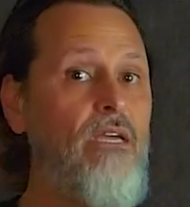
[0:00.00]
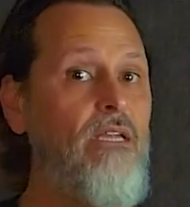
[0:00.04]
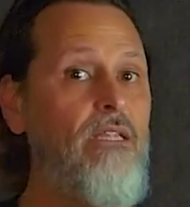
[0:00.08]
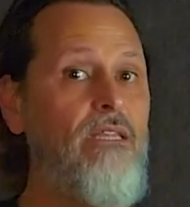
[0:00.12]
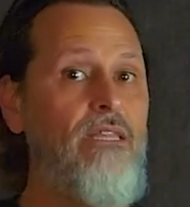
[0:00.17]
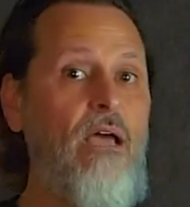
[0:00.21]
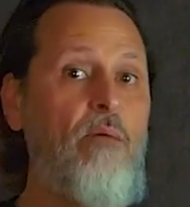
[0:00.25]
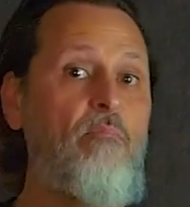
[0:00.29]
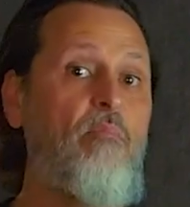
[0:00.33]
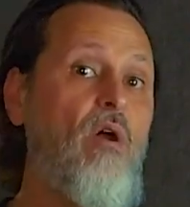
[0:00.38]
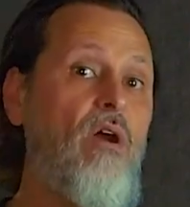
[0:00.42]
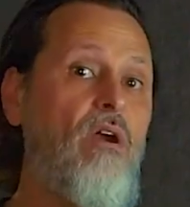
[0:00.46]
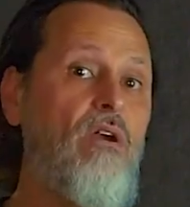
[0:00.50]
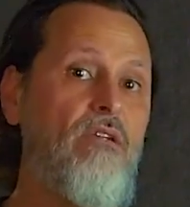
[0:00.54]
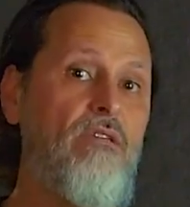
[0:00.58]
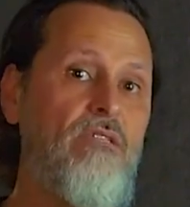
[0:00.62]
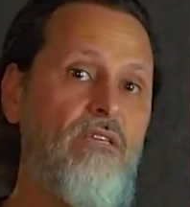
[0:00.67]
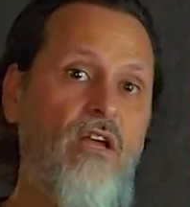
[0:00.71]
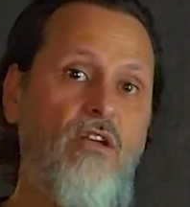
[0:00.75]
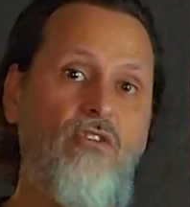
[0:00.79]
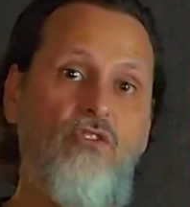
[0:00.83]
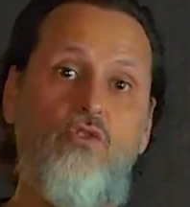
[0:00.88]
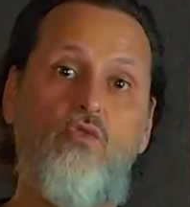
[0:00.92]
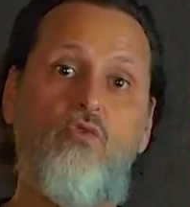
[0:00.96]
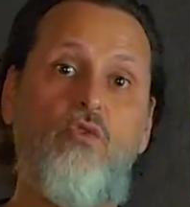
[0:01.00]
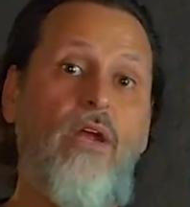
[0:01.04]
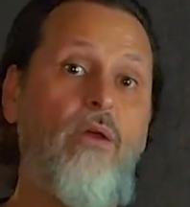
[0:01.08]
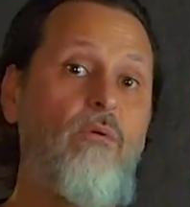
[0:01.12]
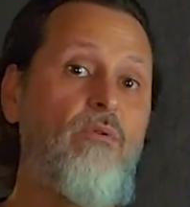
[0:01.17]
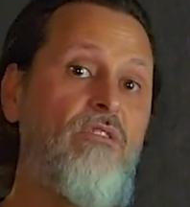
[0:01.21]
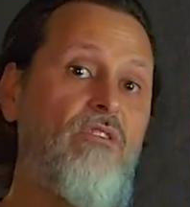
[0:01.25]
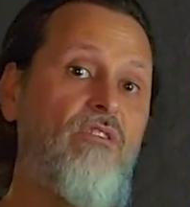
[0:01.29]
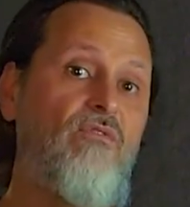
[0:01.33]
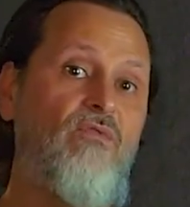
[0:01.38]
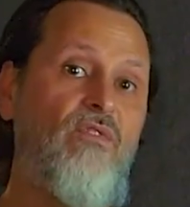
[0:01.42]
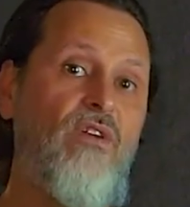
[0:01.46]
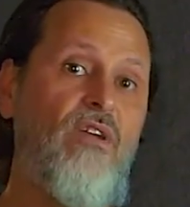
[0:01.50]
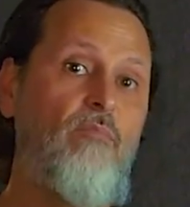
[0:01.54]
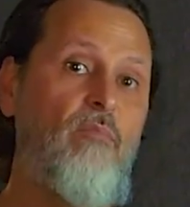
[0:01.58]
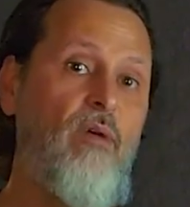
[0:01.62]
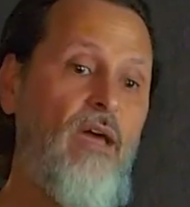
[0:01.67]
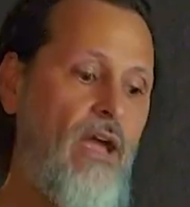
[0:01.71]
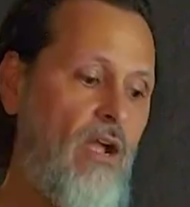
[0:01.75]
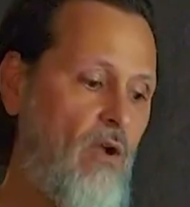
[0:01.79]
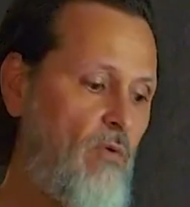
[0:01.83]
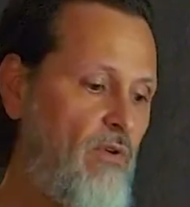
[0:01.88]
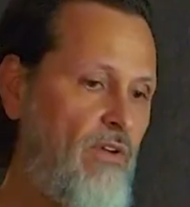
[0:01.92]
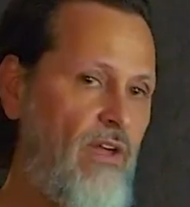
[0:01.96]
That part sounds great with the
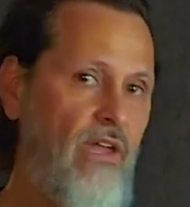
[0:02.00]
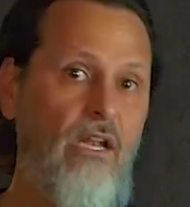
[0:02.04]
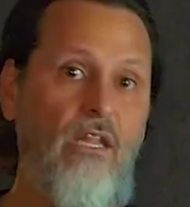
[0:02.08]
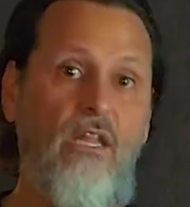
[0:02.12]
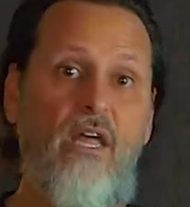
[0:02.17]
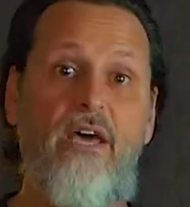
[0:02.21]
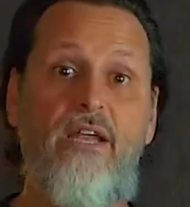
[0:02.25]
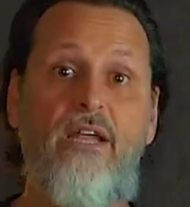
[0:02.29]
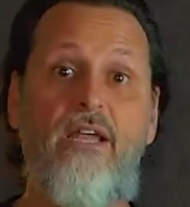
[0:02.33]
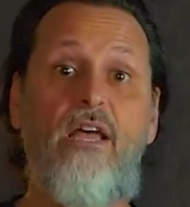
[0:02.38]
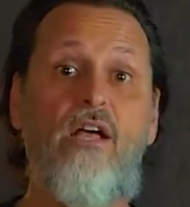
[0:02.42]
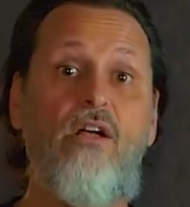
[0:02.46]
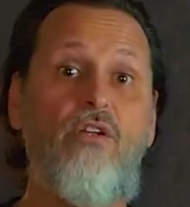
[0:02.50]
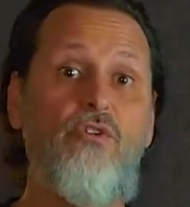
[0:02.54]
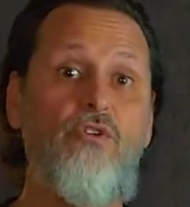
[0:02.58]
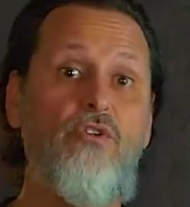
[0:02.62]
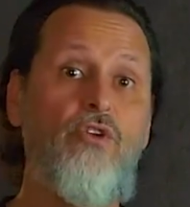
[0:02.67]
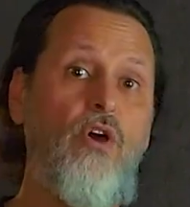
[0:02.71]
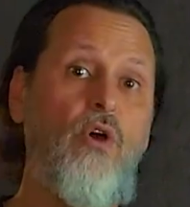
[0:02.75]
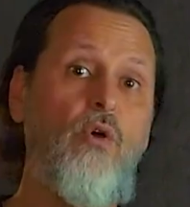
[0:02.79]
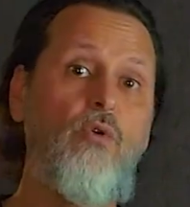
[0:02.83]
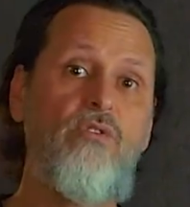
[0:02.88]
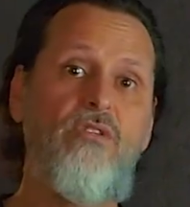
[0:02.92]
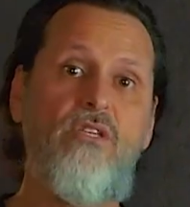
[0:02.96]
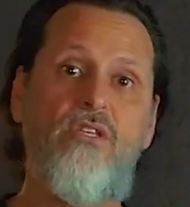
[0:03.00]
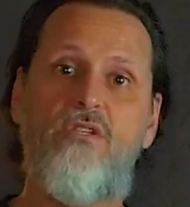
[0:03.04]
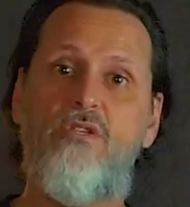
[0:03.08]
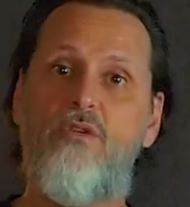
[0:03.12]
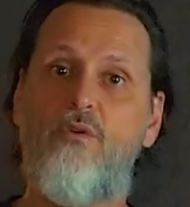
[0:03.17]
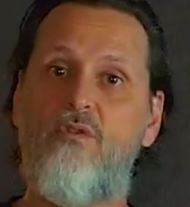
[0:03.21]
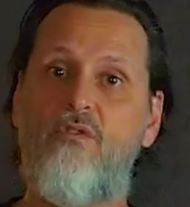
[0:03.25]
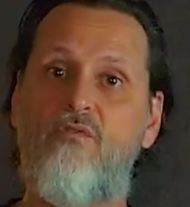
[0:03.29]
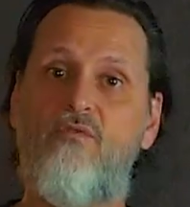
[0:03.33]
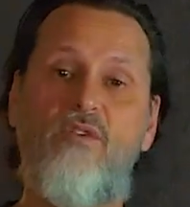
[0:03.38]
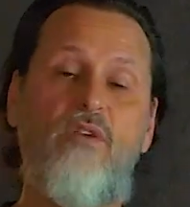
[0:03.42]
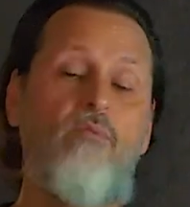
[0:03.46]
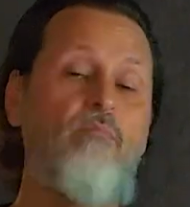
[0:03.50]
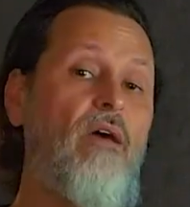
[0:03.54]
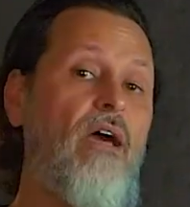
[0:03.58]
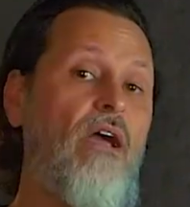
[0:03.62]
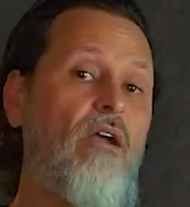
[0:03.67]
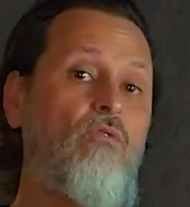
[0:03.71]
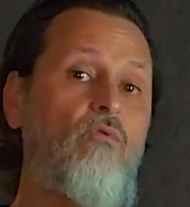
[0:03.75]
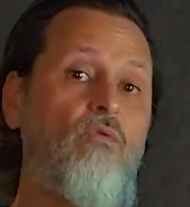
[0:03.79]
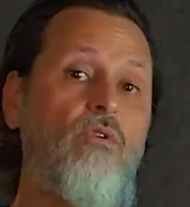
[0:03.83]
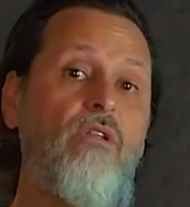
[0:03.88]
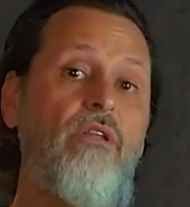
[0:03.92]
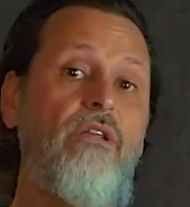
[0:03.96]
feedback. We got a lot of held notes, and so the
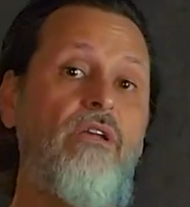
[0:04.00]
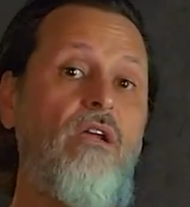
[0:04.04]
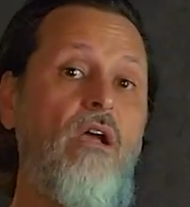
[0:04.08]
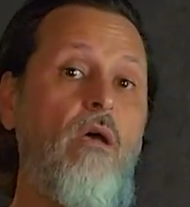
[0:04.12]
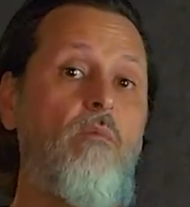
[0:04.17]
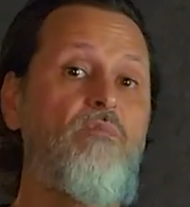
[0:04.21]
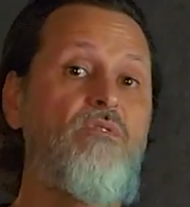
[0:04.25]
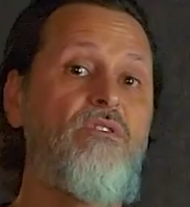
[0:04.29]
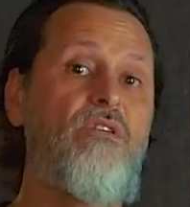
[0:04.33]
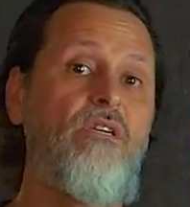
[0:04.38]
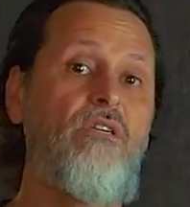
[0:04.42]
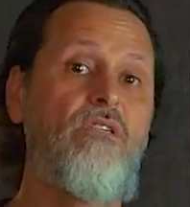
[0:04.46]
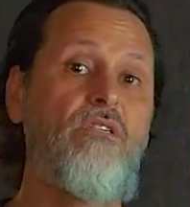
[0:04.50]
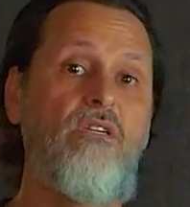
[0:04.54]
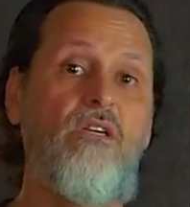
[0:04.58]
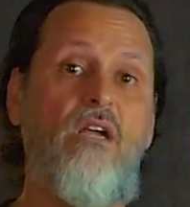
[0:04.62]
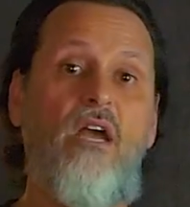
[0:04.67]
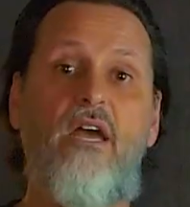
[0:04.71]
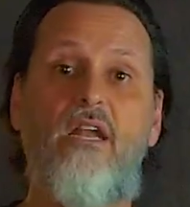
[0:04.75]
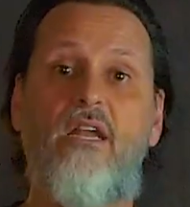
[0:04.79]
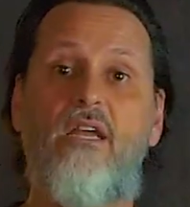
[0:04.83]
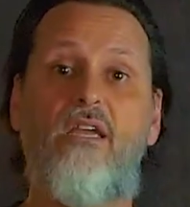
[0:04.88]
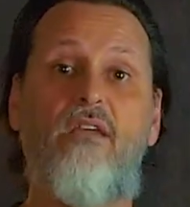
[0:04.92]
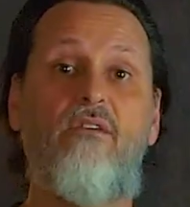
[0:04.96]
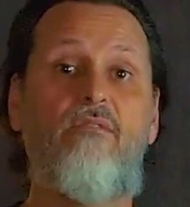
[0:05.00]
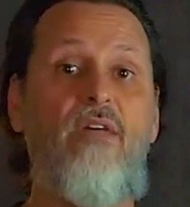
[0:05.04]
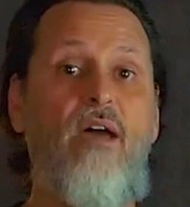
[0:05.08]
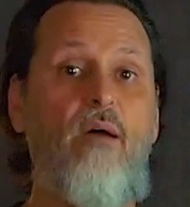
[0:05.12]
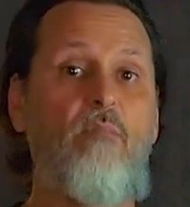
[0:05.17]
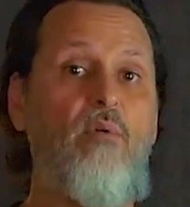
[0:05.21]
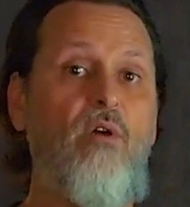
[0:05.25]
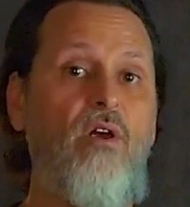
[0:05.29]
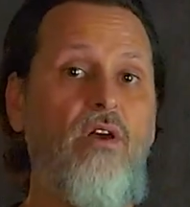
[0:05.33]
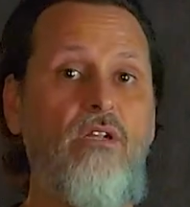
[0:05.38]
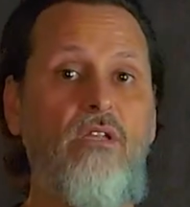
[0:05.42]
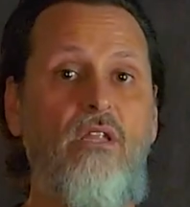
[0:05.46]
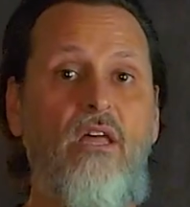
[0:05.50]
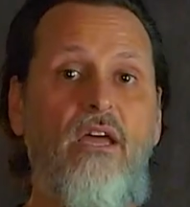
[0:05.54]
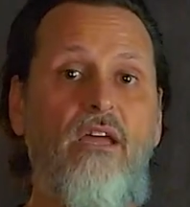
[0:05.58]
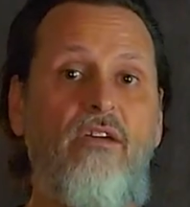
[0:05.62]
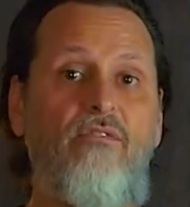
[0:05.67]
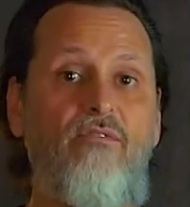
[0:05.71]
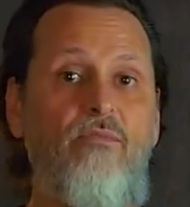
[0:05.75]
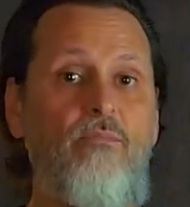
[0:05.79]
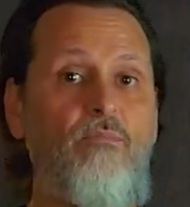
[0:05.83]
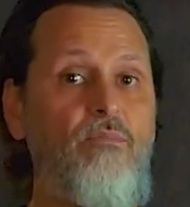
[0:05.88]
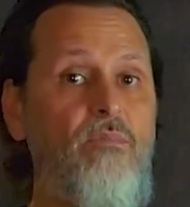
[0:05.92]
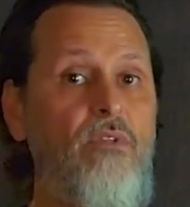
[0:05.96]
feedback really comes in to kind of give that part
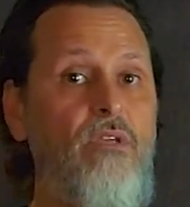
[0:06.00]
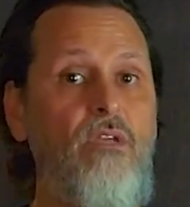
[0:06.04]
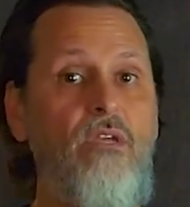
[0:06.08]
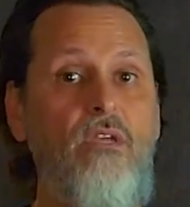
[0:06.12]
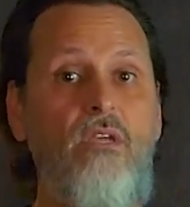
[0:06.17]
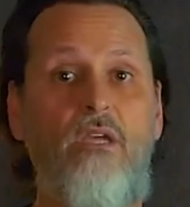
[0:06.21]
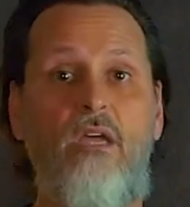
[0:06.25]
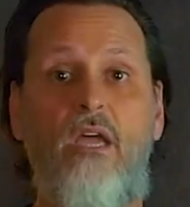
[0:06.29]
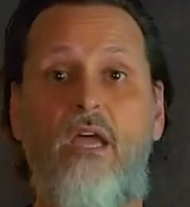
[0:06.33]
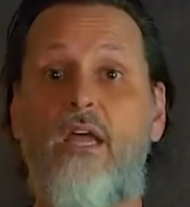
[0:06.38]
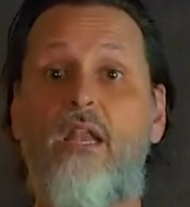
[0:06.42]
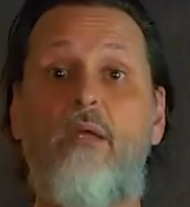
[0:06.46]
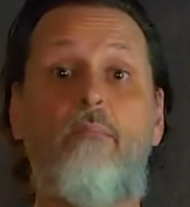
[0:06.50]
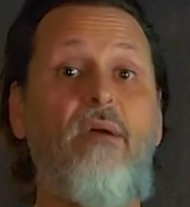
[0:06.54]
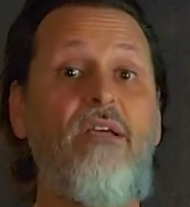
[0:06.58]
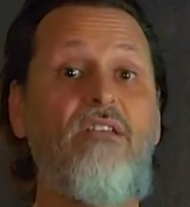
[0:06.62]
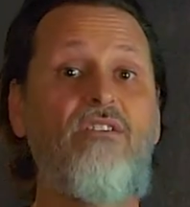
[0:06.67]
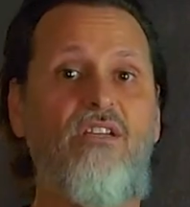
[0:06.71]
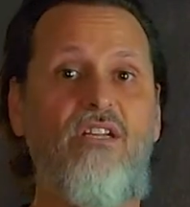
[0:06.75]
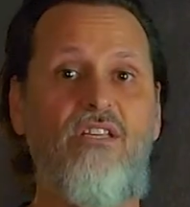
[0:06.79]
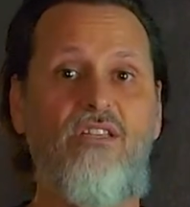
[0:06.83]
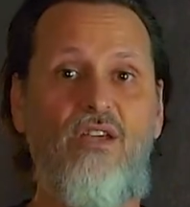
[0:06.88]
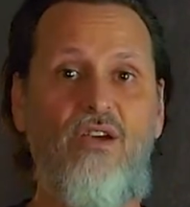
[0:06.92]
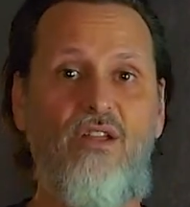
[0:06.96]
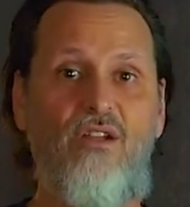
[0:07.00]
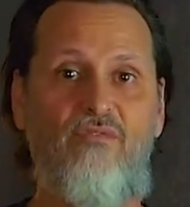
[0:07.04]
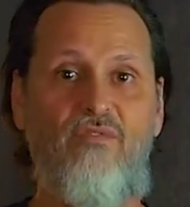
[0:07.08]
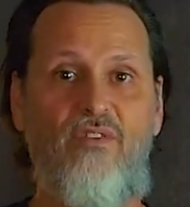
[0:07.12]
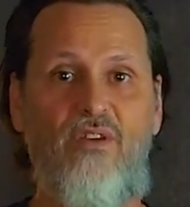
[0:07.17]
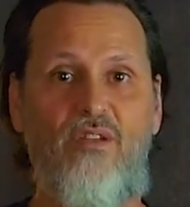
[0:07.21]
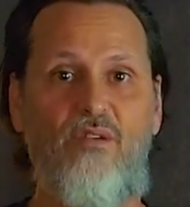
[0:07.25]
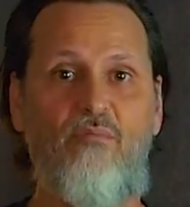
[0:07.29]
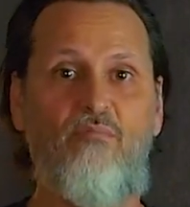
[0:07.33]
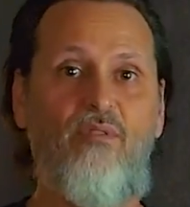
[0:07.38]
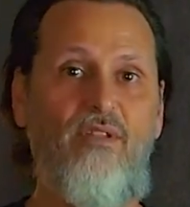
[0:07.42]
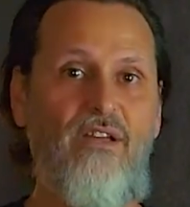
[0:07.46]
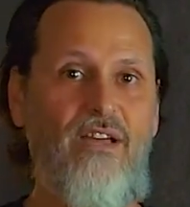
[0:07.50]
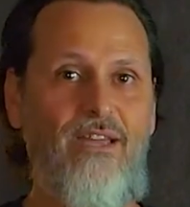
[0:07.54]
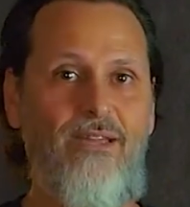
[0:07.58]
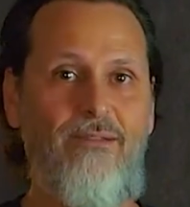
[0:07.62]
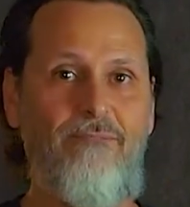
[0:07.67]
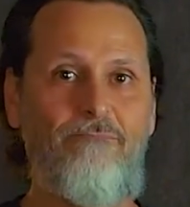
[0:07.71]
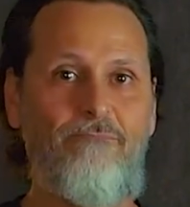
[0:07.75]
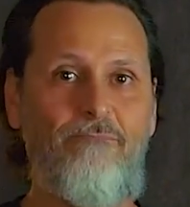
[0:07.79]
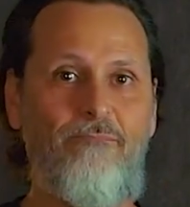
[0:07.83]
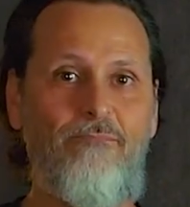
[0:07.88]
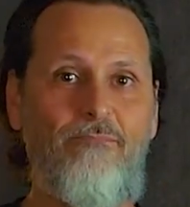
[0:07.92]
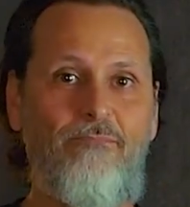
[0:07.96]
life, and it makes it a ton of fun to play.